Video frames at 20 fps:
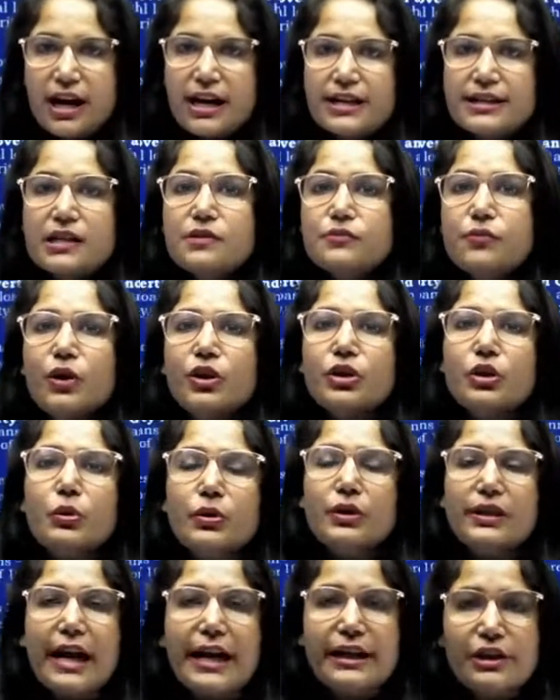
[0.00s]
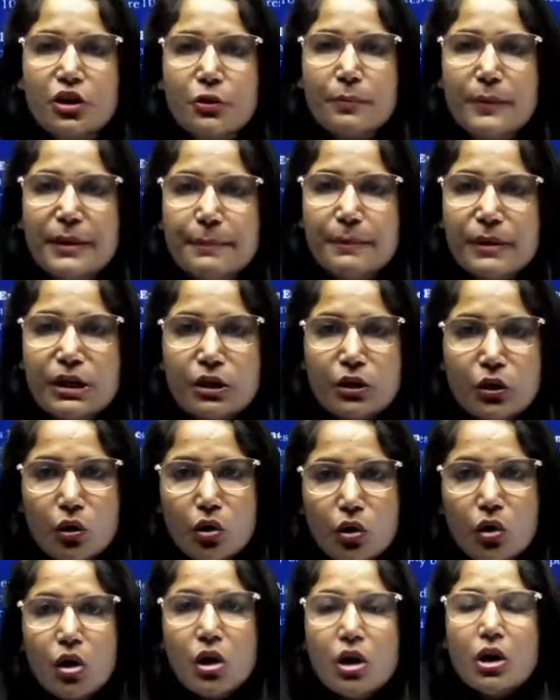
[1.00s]
I just want to let you people
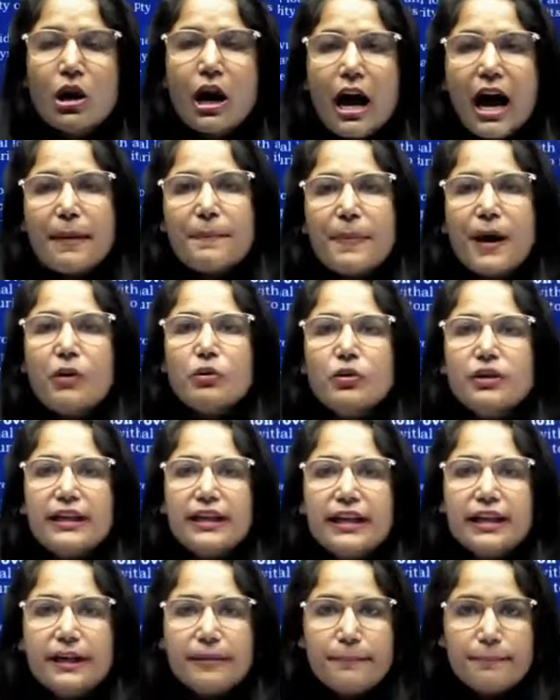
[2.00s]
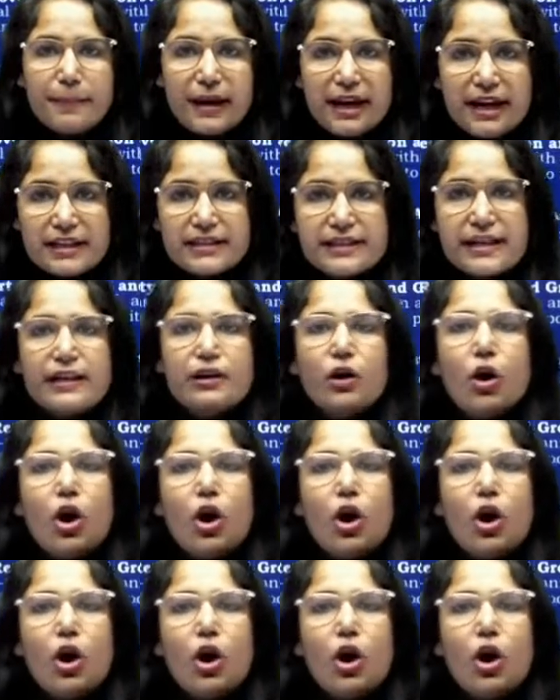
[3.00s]
know about the major